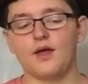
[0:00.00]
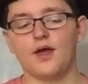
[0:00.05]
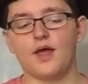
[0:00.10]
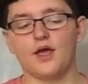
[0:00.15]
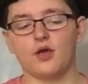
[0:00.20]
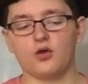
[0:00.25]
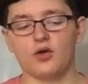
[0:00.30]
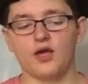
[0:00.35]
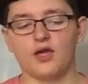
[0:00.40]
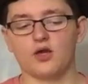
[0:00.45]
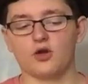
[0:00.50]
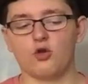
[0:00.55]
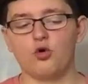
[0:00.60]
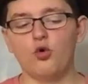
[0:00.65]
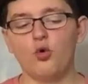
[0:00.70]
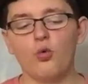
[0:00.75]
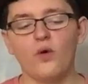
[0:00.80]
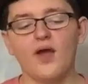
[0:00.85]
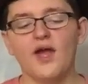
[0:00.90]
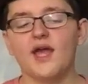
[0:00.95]
in a
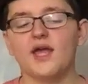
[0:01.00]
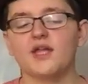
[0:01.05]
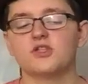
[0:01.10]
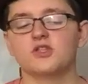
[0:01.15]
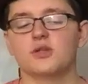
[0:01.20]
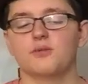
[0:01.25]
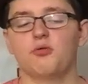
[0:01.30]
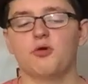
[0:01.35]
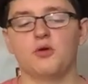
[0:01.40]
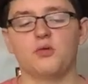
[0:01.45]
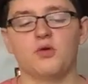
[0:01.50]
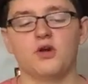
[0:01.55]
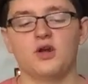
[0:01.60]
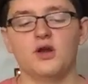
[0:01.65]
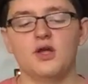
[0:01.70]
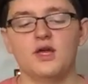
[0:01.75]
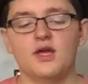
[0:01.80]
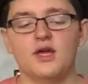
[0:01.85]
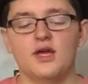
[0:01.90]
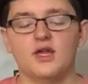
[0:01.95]
cool way to the point
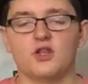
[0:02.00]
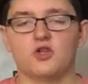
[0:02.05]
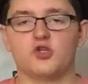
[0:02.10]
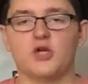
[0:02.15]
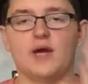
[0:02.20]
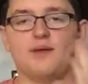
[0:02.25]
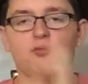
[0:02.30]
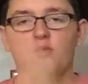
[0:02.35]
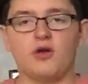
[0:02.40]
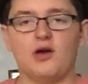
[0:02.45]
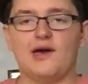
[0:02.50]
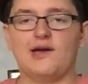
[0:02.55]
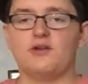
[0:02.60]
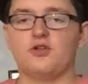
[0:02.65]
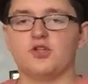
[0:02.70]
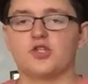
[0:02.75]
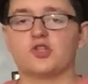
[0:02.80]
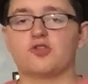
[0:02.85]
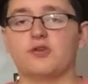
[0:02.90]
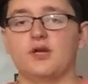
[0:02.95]
where the trap will go out
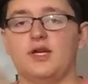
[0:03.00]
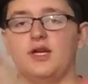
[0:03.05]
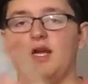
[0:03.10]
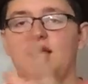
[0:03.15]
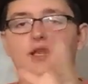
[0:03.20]
on screen,